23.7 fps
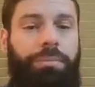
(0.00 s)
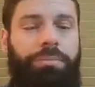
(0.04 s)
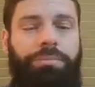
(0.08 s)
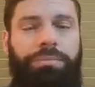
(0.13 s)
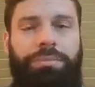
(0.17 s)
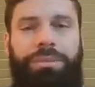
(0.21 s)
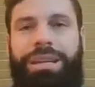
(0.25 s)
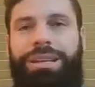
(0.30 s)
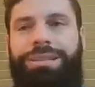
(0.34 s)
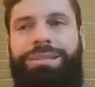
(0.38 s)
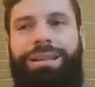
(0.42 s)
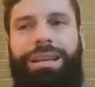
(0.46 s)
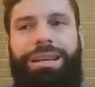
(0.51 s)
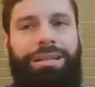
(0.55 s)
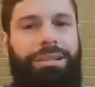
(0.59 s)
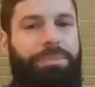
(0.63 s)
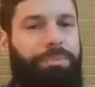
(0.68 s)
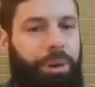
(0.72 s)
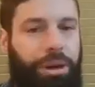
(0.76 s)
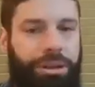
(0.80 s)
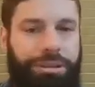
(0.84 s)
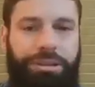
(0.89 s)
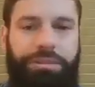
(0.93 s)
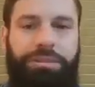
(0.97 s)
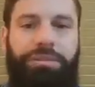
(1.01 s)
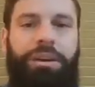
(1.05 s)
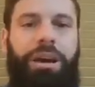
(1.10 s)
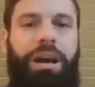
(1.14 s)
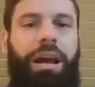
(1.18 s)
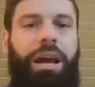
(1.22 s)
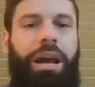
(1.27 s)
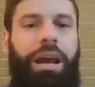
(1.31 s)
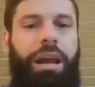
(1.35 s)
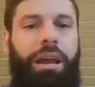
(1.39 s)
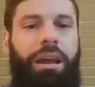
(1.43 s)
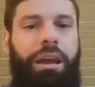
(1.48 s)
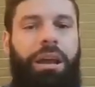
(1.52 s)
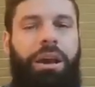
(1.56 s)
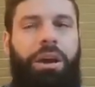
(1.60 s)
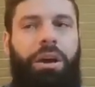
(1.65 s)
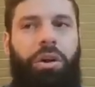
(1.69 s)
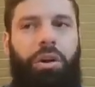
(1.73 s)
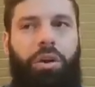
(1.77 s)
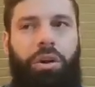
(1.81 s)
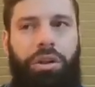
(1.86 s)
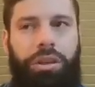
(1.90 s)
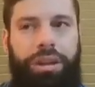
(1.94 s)
things like Spotify.
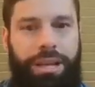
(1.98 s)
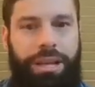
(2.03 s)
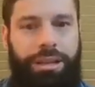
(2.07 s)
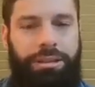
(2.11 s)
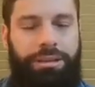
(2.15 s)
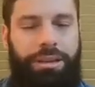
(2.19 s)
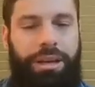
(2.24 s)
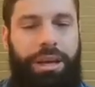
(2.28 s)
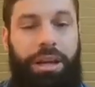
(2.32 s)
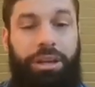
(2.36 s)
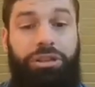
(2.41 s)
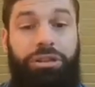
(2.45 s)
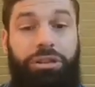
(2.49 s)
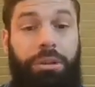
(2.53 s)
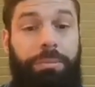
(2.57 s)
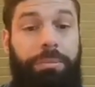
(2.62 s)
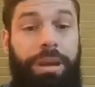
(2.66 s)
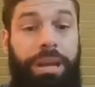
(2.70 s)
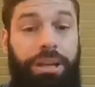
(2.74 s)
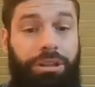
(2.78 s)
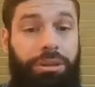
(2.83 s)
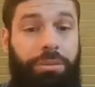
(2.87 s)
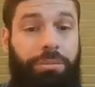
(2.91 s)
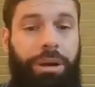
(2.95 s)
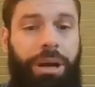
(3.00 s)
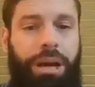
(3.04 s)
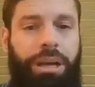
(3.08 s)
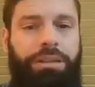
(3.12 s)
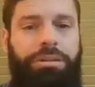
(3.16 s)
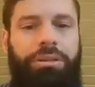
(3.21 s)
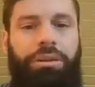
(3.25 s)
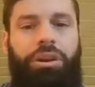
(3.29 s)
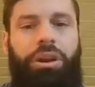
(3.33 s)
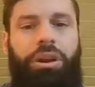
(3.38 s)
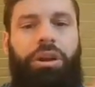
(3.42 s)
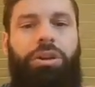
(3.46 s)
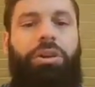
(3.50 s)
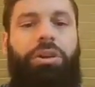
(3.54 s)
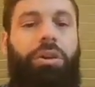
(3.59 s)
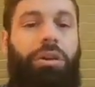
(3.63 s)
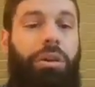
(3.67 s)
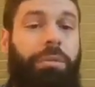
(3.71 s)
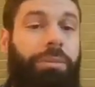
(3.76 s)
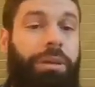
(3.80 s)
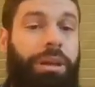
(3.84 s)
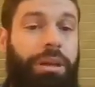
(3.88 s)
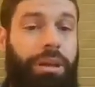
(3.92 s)
All the international major brands are not going
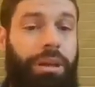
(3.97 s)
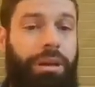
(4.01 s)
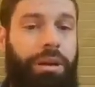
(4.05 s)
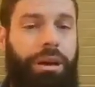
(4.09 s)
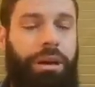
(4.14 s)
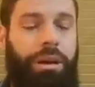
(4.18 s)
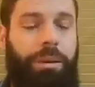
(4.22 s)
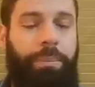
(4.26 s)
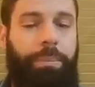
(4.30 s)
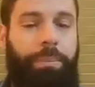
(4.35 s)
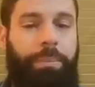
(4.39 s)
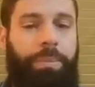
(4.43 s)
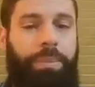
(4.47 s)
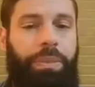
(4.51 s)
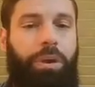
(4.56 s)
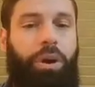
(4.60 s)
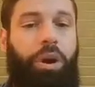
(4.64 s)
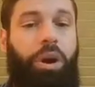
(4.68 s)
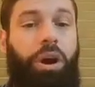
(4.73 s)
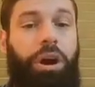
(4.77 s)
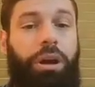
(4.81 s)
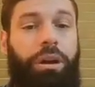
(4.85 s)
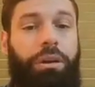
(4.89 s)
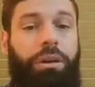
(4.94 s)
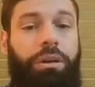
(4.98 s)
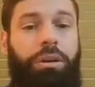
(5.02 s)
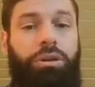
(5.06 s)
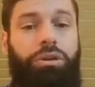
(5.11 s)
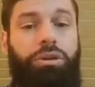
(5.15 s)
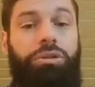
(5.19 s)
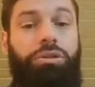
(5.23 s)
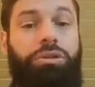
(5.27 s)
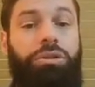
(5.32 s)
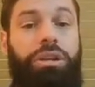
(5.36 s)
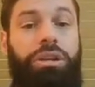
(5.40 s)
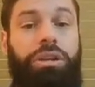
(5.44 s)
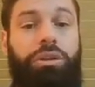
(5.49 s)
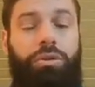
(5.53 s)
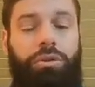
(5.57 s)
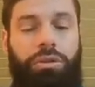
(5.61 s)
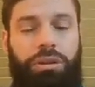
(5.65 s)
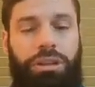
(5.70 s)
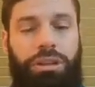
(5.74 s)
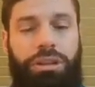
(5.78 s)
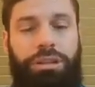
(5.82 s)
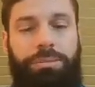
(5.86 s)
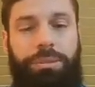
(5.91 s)
to be on the
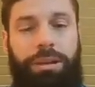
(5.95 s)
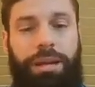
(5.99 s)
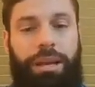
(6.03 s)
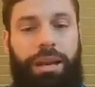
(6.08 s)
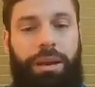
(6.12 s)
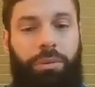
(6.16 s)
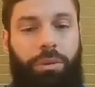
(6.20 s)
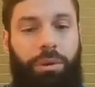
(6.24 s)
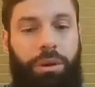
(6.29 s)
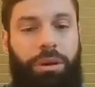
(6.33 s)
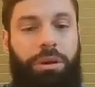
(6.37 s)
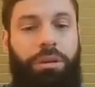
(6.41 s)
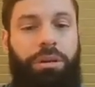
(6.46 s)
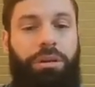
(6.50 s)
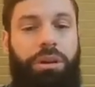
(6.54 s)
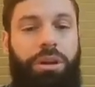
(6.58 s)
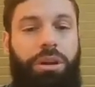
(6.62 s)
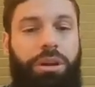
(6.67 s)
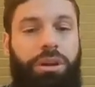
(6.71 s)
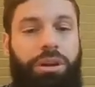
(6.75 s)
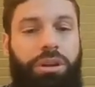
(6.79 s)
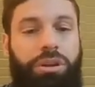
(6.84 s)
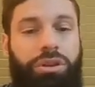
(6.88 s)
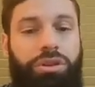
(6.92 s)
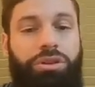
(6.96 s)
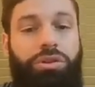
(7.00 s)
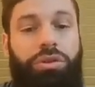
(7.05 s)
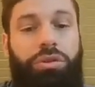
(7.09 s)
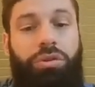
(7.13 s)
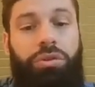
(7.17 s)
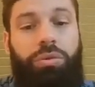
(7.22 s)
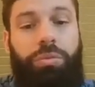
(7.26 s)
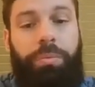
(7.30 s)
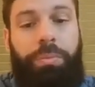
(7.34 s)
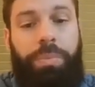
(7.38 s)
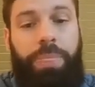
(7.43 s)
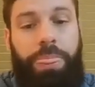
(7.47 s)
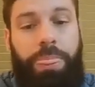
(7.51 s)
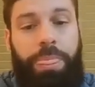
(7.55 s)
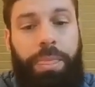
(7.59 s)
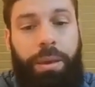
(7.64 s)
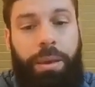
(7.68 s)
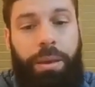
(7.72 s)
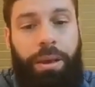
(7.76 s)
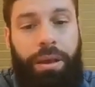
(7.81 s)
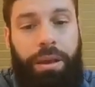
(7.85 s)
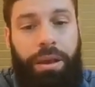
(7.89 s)
Google Display Network. So
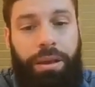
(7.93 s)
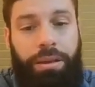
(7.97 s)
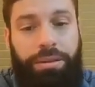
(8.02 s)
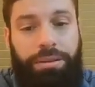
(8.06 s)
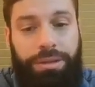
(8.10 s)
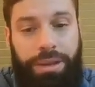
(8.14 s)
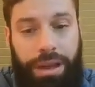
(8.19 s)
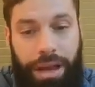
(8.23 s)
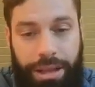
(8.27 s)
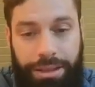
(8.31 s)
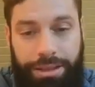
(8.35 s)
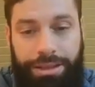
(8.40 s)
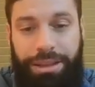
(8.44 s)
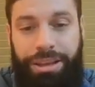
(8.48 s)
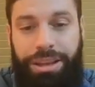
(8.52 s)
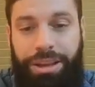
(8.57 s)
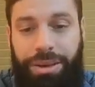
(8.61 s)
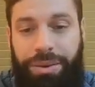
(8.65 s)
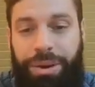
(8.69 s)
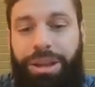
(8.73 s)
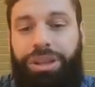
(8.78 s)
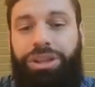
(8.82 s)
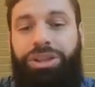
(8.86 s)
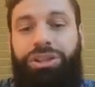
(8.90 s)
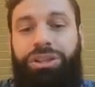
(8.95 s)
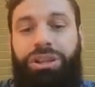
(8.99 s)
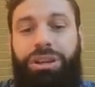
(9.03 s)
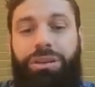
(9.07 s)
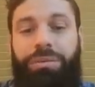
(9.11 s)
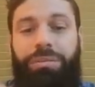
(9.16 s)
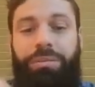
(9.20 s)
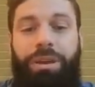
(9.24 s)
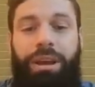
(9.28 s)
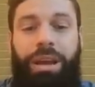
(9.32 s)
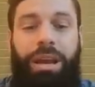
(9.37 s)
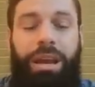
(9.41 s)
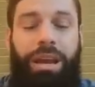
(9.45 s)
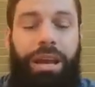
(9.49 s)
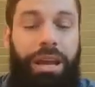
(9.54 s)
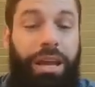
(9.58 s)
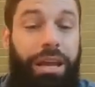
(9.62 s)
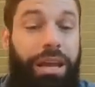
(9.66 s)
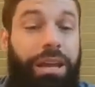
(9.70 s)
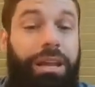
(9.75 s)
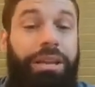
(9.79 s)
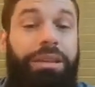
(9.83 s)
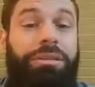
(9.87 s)
to answer the question,
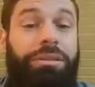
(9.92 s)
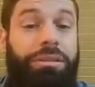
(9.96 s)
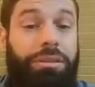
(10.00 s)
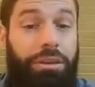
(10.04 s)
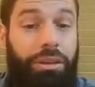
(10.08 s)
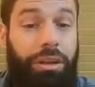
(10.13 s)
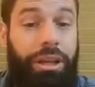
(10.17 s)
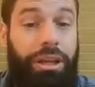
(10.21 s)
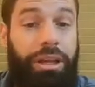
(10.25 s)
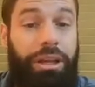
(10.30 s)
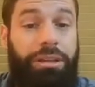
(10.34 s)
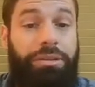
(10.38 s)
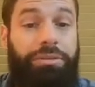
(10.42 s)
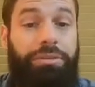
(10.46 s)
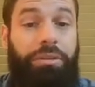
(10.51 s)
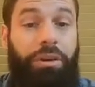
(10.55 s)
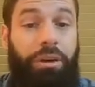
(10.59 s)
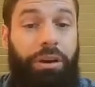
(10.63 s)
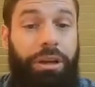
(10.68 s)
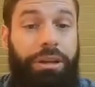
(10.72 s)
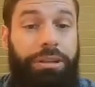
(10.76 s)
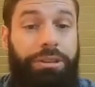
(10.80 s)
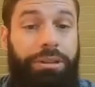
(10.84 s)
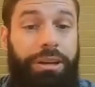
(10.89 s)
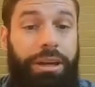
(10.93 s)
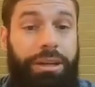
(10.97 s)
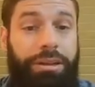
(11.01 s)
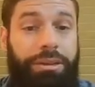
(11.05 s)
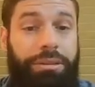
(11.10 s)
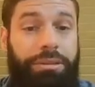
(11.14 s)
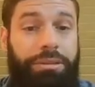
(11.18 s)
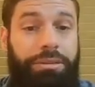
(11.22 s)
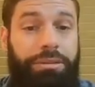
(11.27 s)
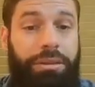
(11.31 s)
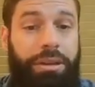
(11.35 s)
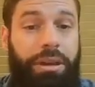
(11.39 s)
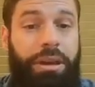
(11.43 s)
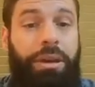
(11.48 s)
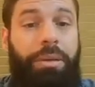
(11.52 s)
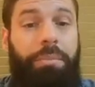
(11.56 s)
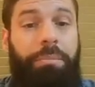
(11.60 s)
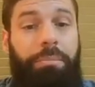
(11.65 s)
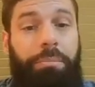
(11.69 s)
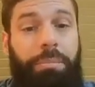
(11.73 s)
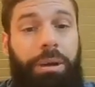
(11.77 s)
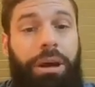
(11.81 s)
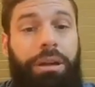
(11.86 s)
it is foreign sites,
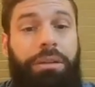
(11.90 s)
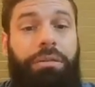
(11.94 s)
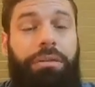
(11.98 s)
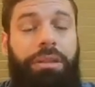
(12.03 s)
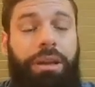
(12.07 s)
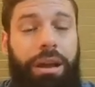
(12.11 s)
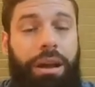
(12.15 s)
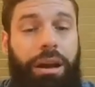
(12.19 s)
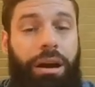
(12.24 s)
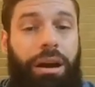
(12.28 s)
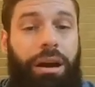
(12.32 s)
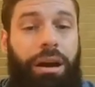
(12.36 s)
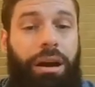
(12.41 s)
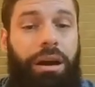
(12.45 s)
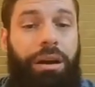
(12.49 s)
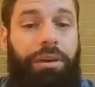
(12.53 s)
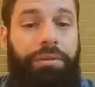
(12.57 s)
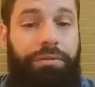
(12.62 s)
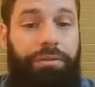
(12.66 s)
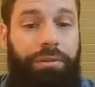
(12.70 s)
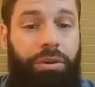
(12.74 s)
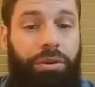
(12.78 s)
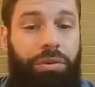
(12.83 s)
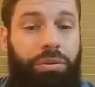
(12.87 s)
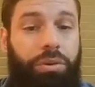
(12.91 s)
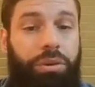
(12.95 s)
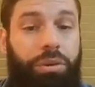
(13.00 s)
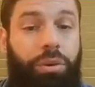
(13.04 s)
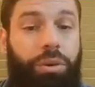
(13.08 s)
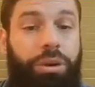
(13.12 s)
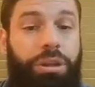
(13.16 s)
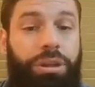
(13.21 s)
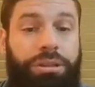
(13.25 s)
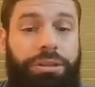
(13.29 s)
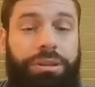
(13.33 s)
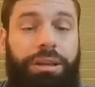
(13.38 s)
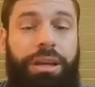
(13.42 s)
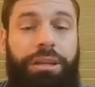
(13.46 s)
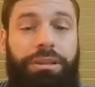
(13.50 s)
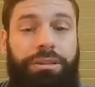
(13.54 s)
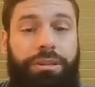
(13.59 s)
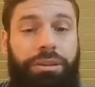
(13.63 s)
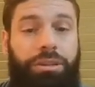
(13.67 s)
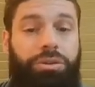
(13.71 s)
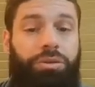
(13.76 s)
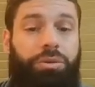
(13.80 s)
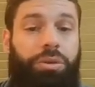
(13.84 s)
but there are a few local sites
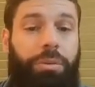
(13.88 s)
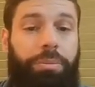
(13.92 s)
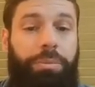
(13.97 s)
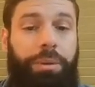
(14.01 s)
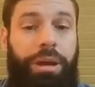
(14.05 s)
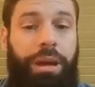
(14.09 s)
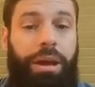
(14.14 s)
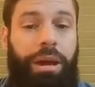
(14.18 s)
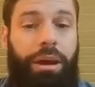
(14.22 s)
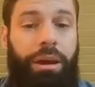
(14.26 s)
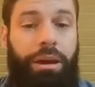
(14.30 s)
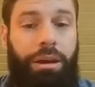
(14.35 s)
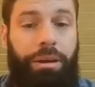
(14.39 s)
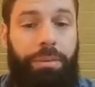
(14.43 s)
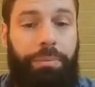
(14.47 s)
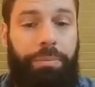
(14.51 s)
that do appear